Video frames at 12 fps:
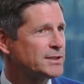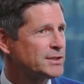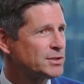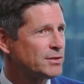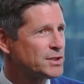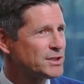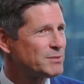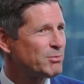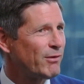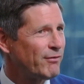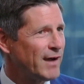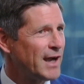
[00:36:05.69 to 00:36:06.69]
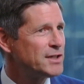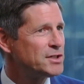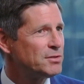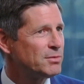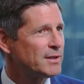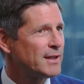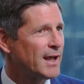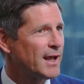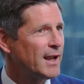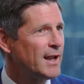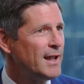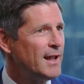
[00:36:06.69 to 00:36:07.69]
And so it just provides you with that
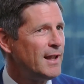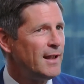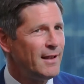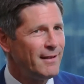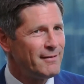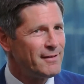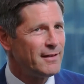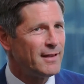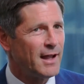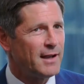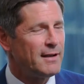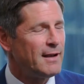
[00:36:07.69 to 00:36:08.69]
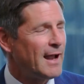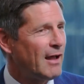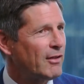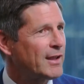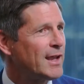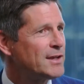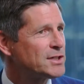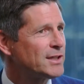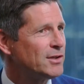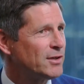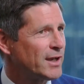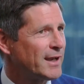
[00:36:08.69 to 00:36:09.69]
allocation
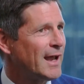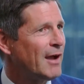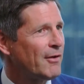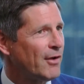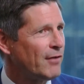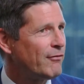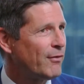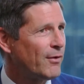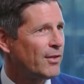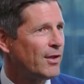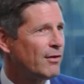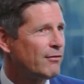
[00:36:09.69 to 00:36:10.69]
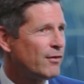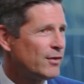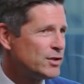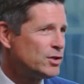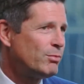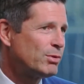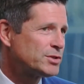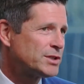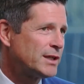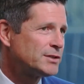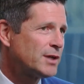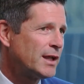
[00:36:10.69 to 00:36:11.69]
that you can count on for the
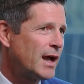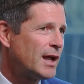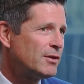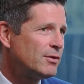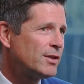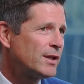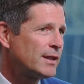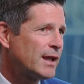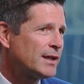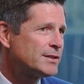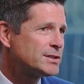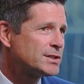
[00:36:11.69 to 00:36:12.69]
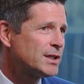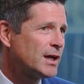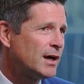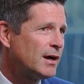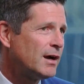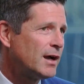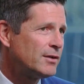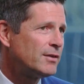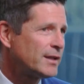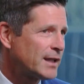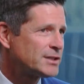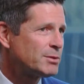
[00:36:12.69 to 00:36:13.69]
2%. So I do think that's
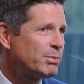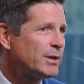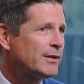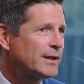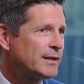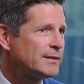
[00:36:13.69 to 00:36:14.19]
appealing.